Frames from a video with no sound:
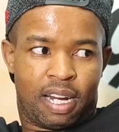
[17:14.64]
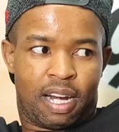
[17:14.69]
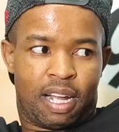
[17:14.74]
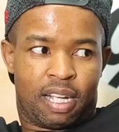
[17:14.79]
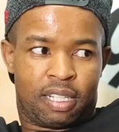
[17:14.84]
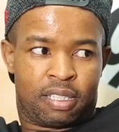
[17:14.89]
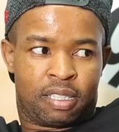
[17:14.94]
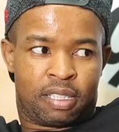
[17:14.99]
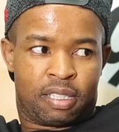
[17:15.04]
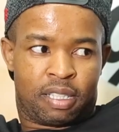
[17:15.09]
in the
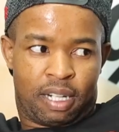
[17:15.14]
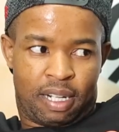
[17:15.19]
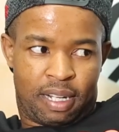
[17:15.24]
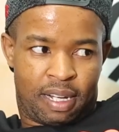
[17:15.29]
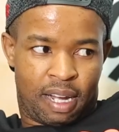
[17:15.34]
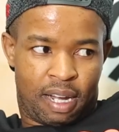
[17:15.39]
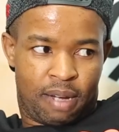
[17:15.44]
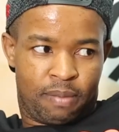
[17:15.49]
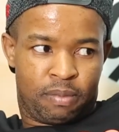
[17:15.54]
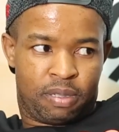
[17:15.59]
last
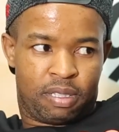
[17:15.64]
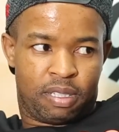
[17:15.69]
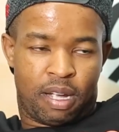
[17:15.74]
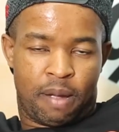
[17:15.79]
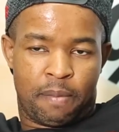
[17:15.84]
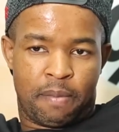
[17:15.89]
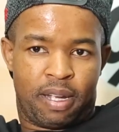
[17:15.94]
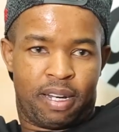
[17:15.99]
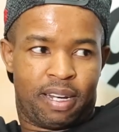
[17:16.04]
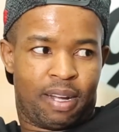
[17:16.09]
3 games.
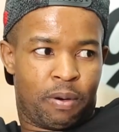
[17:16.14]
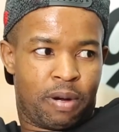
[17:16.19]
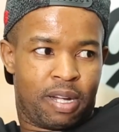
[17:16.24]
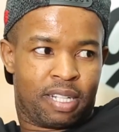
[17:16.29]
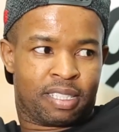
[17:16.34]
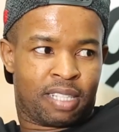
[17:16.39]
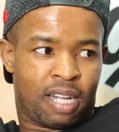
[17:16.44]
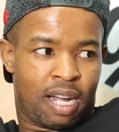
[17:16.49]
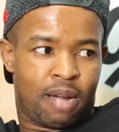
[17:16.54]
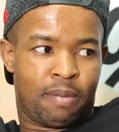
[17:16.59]
I mean,
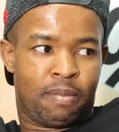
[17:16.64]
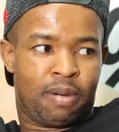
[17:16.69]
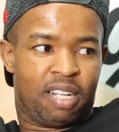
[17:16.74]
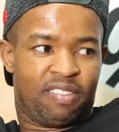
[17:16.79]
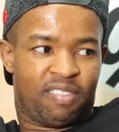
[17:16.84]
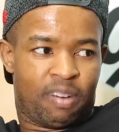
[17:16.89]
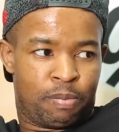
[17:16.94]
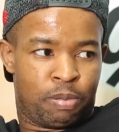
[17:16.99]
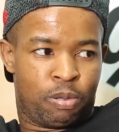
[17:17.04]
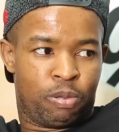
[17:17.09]
West Ham,
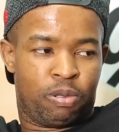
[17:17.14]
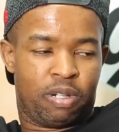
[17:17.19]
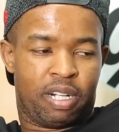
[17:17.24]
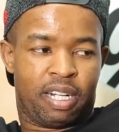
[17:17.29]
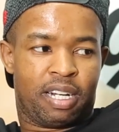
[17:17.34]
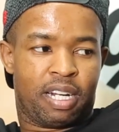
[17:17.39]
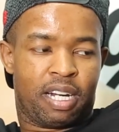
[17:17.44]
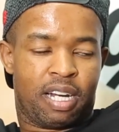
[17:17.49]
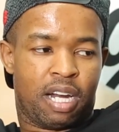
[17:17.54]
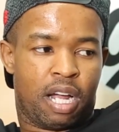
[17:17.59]
Liverpool,
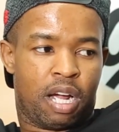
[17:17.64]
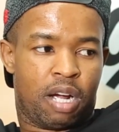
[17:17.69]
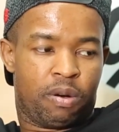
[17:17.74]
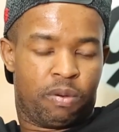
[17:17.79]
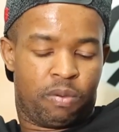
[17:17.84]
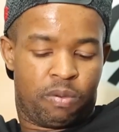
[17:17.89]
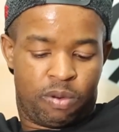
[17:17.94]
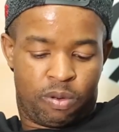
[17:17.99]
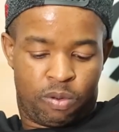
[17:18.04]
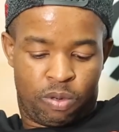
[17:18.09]
and then
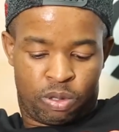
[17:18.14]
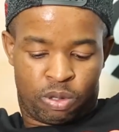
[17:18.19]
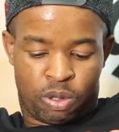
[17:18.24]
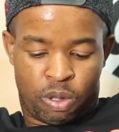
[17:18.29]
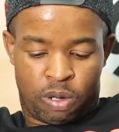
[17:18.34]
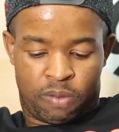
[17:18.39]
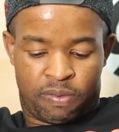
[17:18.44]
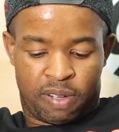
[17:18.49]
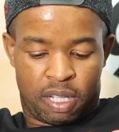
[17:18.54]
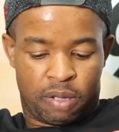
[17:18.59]
now we
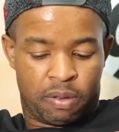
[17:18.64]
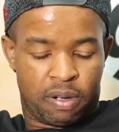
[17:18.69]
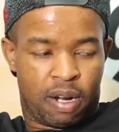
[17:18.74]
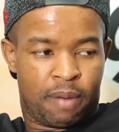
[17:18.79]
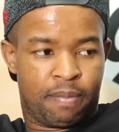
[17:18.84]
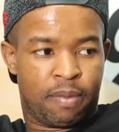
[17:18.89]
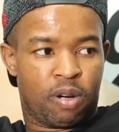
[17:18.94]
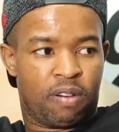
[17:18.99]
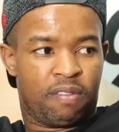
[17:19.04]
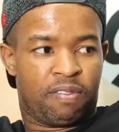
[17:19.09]
saw
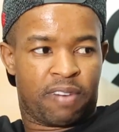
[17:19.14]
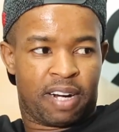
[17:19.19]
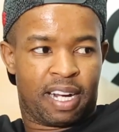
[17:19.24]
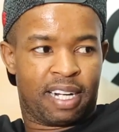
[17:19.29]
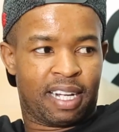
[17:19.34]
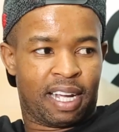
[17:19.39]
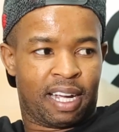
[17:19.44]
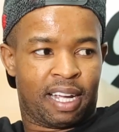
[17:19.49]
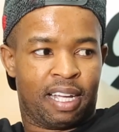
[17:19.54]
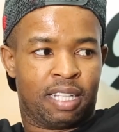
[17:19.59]
on
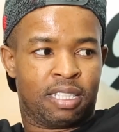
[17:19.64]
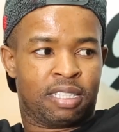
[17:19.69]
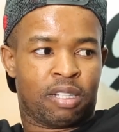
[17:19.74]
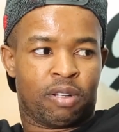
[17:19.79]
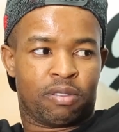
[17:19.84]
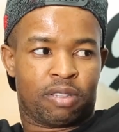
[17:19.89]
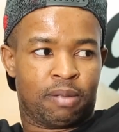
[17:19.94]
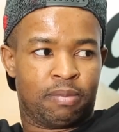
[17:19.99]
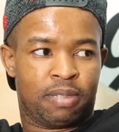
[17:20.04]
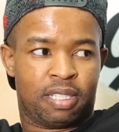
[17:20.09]
Friday against
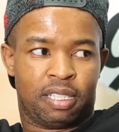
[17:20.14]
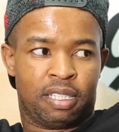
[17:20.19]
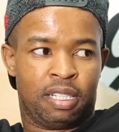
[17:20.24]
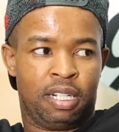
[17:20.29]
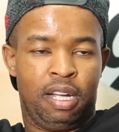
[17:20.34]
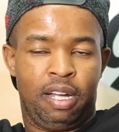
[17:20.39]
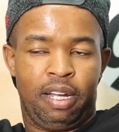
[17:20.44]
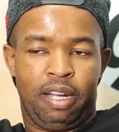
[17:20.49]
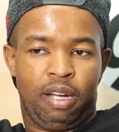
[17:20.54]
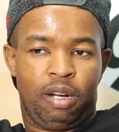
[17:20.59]

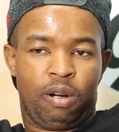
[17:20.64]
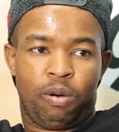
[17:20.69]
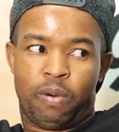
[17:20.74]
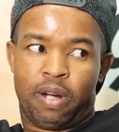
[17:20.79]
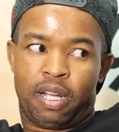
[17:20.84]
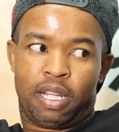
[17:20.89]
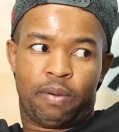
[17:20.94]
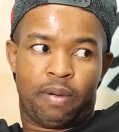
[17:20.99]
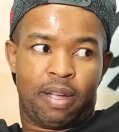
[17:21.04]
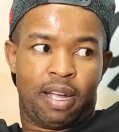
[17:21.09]
Southampton,
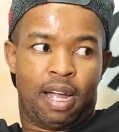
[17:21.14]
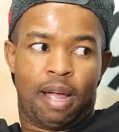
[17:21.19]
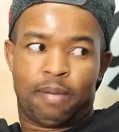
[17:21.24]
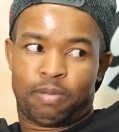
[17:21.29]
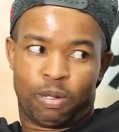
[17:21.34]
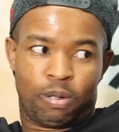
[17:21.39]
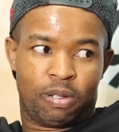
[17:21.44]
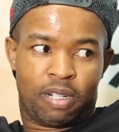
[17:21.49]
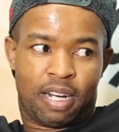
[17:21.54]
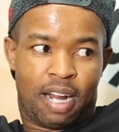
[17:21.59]
where they were
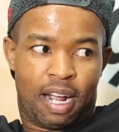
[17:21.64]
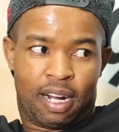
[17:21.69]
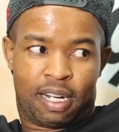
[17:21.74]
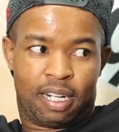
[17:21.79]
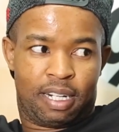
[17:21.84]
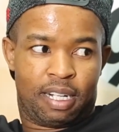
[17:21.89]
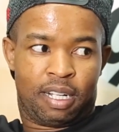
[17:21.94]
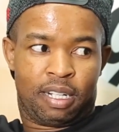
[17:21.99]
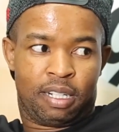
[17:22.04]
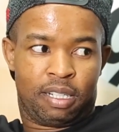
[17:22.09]
absolutely
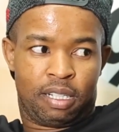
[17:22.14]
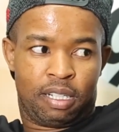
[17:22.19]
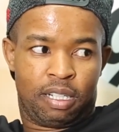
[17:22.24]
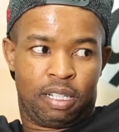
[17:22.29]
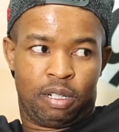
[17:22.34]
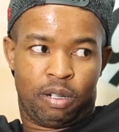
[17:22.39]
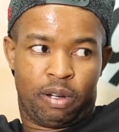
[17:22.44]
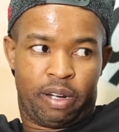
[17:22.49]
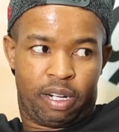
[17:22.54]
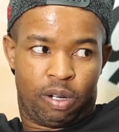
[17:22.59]
lucky there,
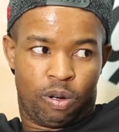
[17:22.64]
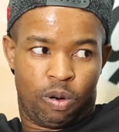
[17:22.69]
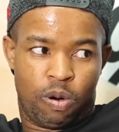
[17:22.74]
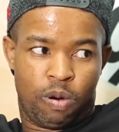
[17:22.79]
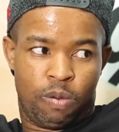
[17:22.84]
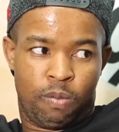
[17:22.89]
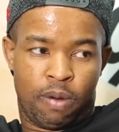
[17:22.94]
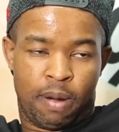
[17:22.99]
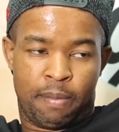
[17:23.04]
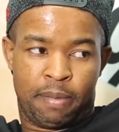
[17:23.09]
you know, at
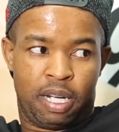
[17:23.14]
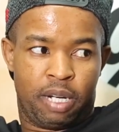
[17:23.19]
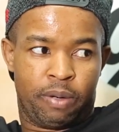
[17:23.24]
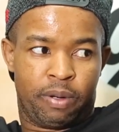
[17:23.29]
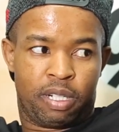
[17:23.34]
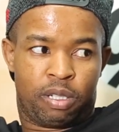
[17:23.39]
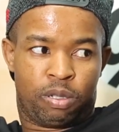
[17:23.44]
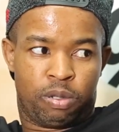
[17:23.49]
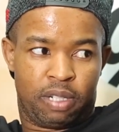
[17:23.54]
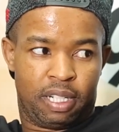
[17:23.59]
home. I mean,
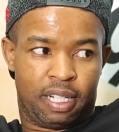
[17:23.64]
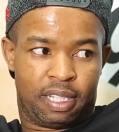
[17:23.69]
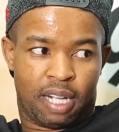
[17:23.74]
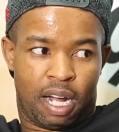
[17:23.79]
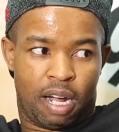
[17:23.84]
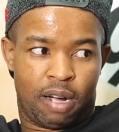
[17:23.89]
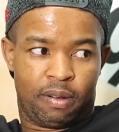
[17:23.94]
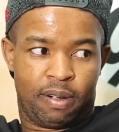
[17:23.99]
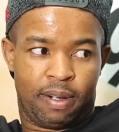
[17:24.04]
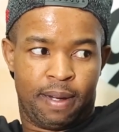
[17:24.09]
they were 20
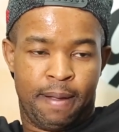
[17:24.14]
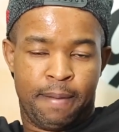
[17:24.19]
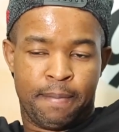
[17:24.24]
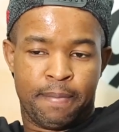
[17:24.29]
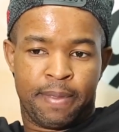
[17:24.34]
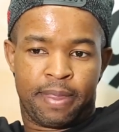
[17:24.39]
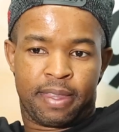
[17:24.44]
down.